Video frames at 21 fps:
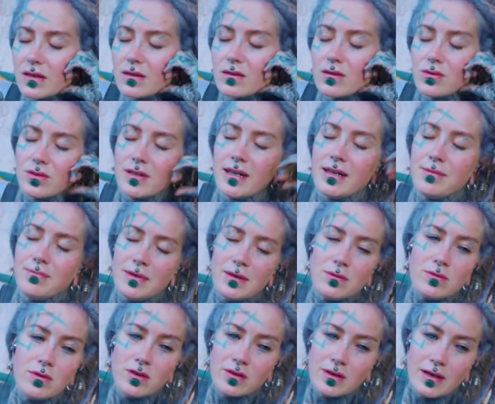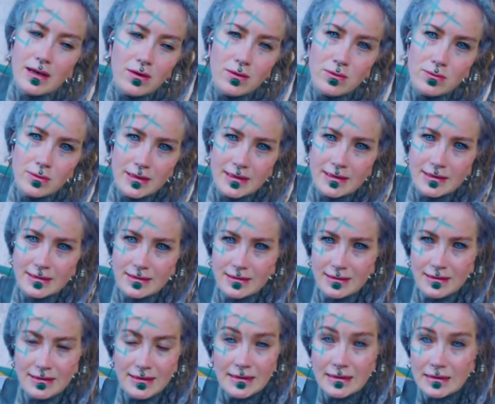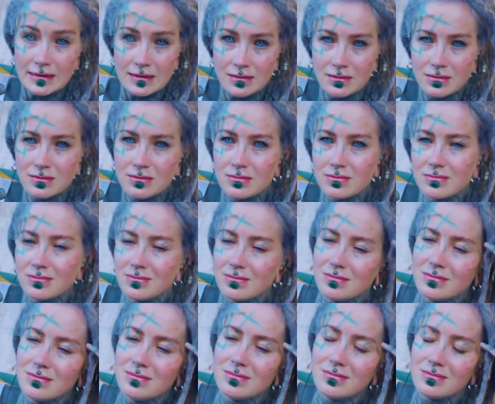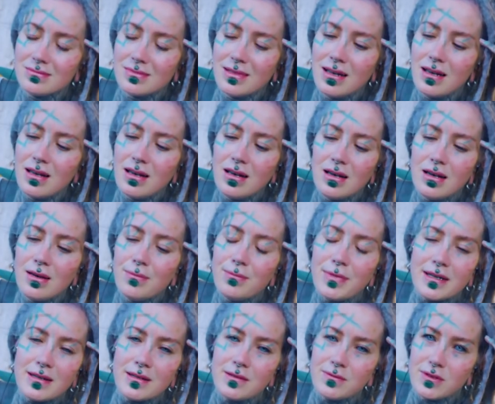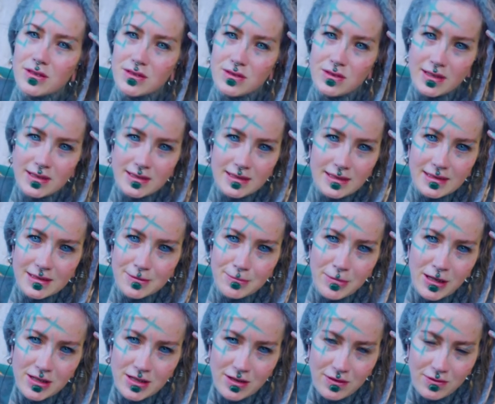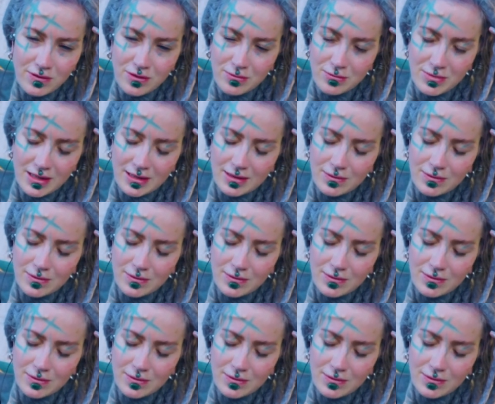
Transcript: Don't get me wrong, I always eat. But it was nothing special for me.